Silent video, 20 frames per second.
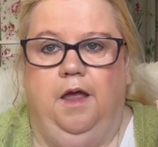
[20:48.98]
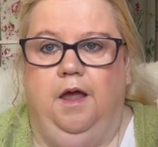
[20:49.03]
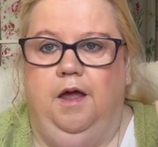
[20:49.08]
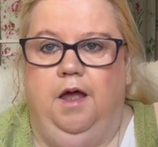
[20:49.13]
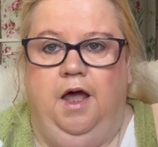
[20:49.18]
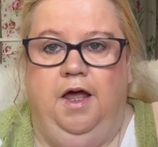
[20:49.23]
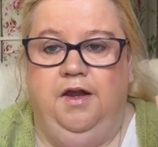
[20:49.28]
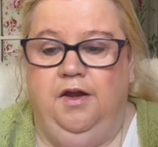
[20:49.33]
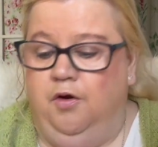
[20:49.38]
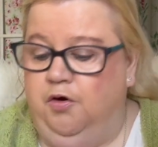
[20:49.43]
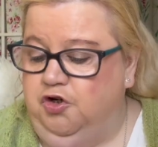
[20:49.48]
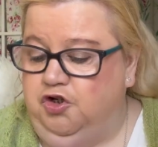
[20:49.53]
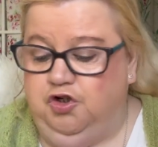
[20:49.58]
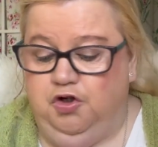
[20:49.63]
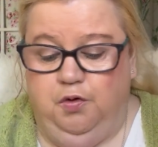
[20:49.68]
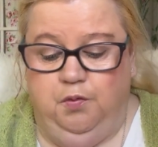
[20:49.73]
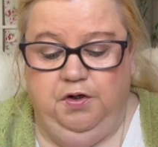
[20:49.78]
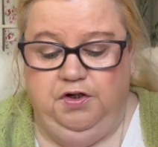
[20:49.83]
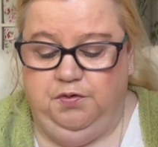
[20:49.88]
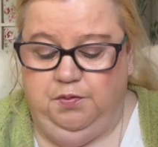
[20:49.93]
I'm not
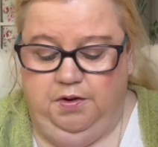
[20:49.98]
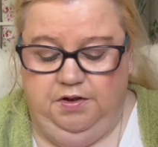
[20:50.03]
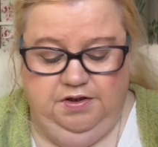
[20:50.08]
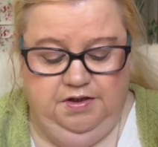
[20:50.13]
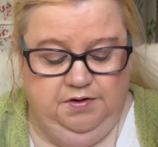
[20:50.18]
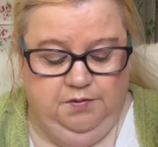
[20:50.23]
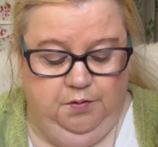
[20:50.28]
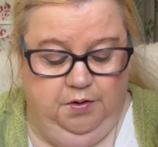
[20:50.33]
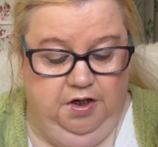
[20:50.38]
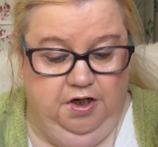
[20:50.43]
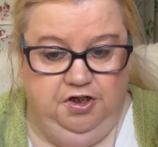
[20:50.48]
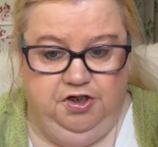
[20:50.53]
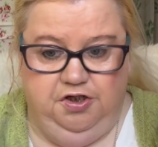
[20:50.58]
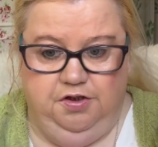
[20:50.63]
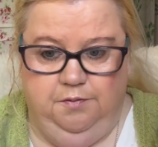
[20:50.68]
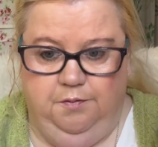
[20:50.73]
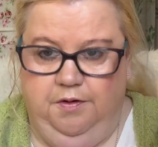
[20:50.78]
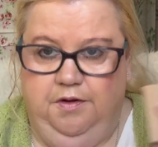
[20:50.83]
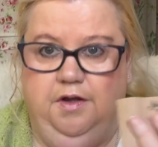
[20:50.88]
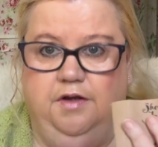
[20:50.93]
sure which one is
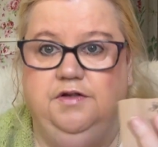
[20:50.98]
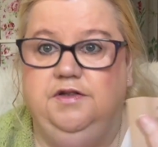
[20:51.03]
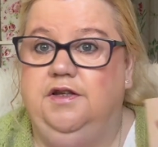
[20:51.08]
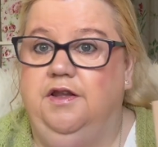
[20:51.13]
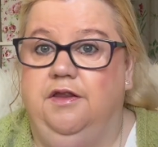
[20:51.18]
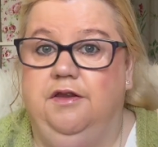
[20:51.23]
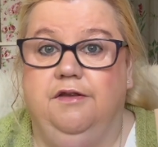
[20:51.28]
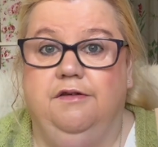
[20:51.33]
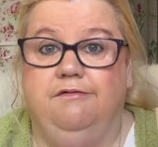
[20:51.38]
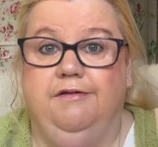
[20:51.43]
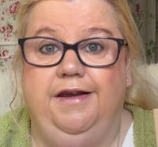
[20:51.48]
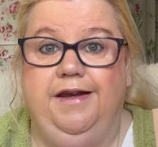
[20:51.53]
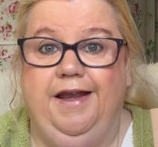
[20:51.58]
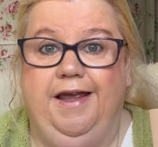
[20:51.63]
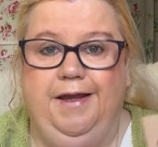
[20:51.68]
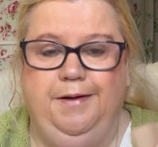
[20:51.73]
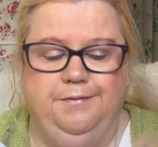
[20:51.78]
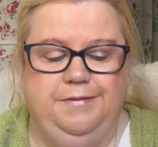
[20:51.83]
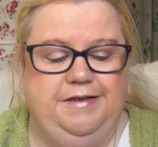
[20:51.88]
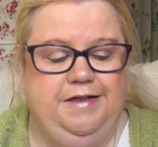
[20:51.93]
which, but those are the 3
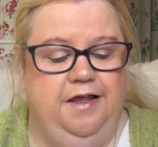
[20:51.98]
names.